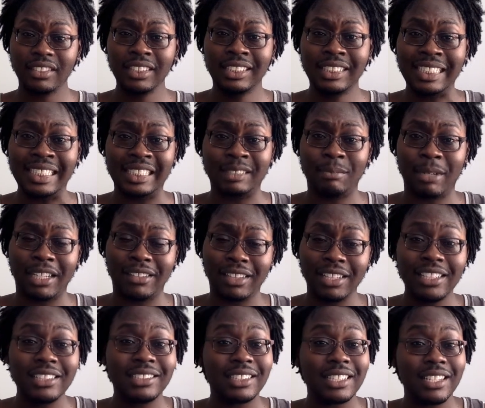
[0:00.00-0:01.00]
Since my
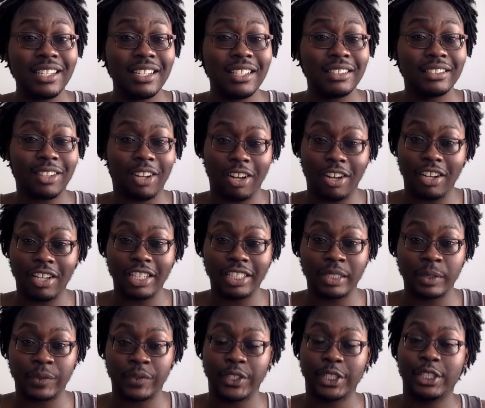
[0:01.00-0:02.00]
lease ends
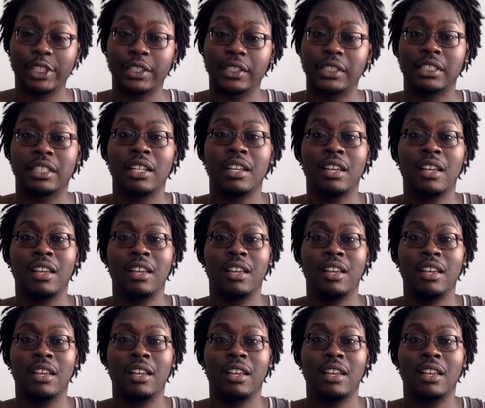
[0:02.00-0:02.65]
August 1st,